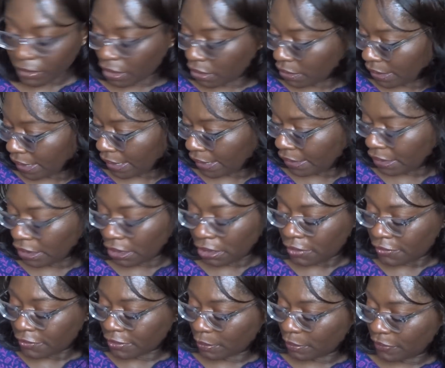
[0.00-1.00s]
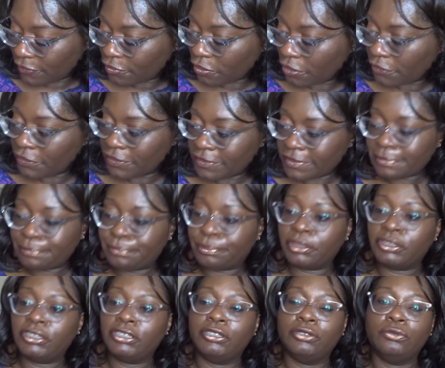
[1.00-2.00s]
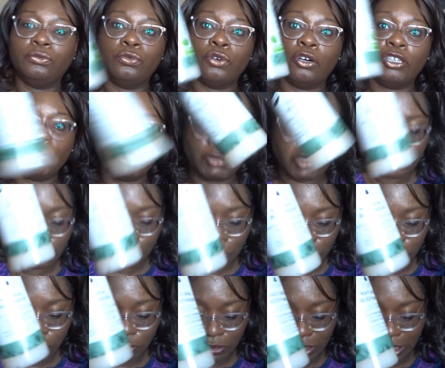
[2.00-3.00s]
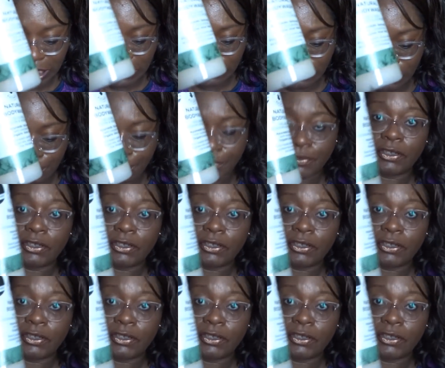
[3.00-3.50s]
Okay, so we've got this body wash, which I'm not too keen on.